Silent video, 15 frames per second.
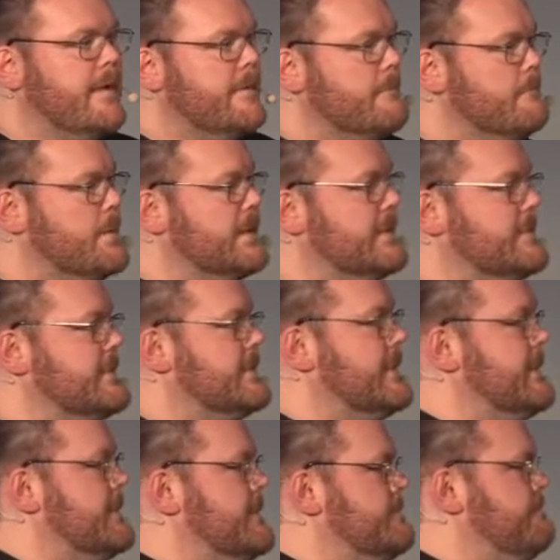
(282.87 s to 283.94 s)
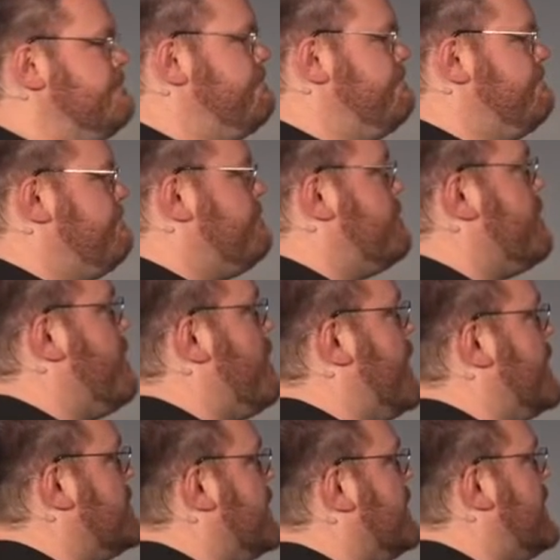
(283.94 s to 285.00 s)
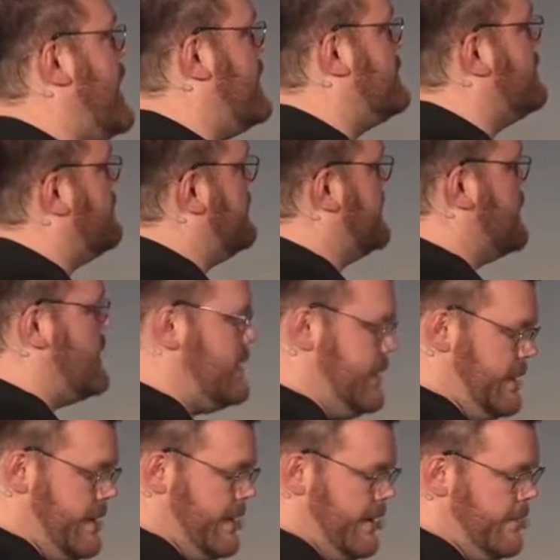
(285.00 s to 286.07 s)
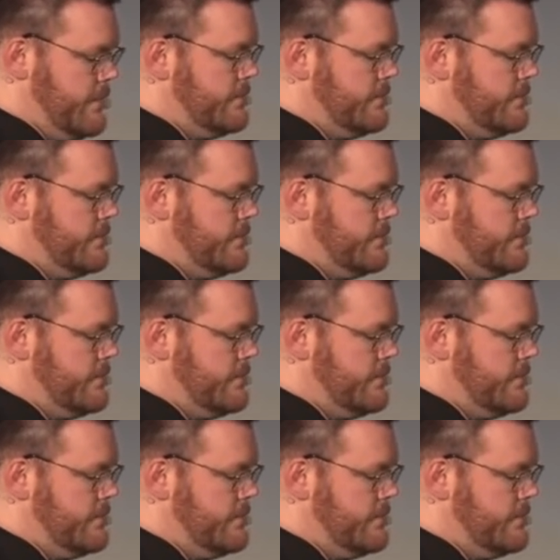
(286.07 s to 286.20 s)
But there's a lot going on in here.